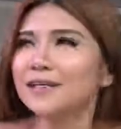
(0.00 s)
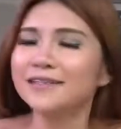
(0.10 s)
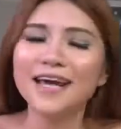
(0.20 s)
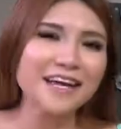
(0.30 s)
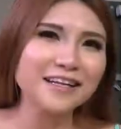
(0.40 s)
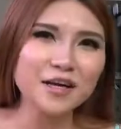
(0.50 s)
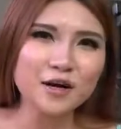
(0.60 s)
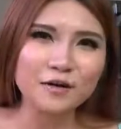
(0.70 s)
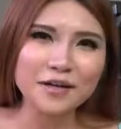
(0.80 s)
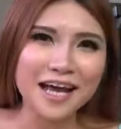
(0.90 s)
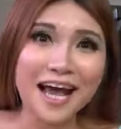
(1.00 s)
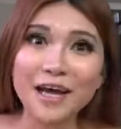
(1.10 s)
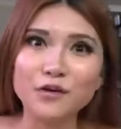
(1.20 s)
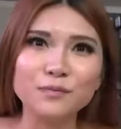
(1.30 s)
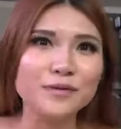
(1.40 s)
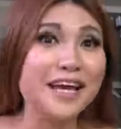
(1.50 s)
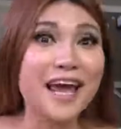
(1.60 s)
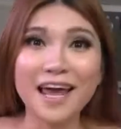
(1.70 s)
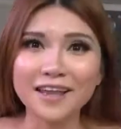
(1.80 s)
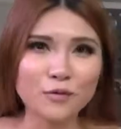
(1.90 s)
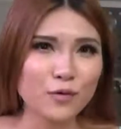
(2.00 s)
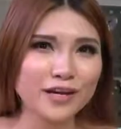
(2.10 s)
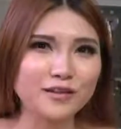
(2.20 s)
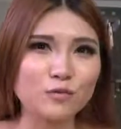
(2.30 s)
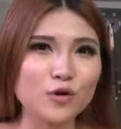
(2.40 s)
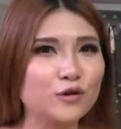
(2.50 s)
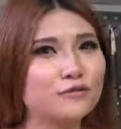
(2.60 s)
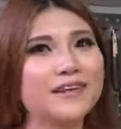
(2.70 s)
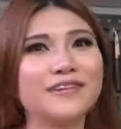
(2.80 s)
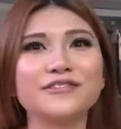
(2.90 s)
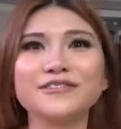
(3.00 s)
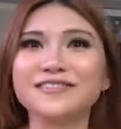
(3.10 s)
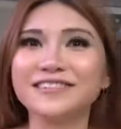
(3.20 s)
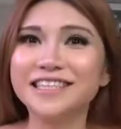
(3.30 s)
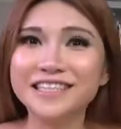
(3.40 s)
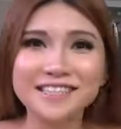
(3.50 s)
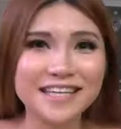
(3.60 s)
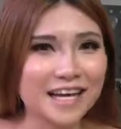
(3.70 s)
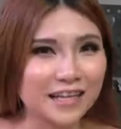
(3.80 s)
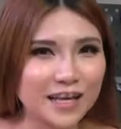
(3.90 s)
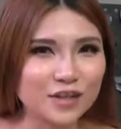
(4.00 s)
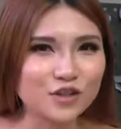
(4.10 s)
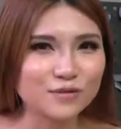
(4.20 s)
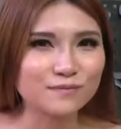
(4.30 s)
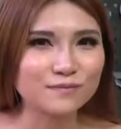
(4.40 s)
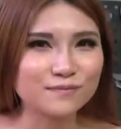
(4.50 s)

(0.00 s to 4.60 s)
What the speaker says: Technically, I could be anywhere in the world there is an internet connection.